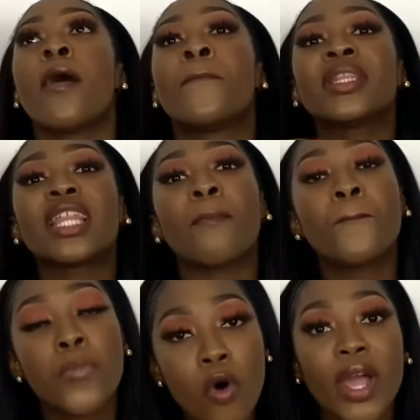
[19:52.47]
But the
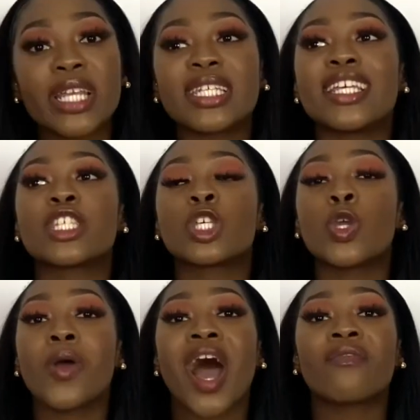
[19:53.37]
point is
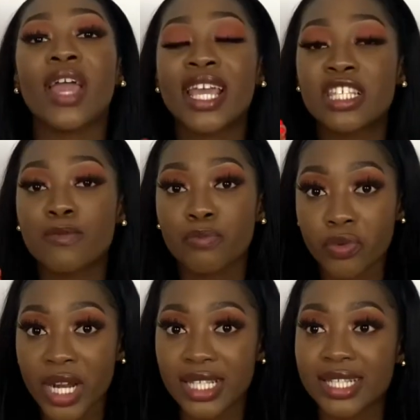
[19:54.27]
you have
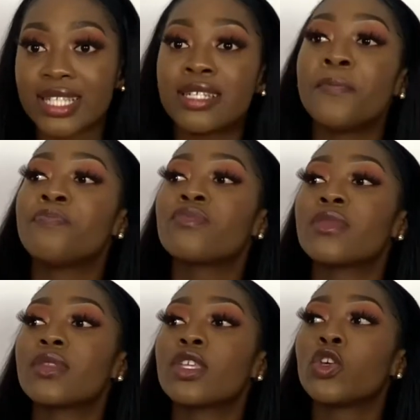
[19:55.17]
expressed
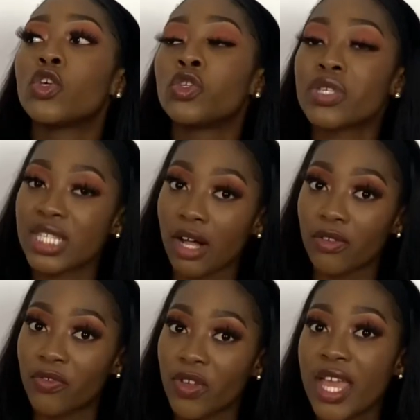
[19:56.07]
yourself.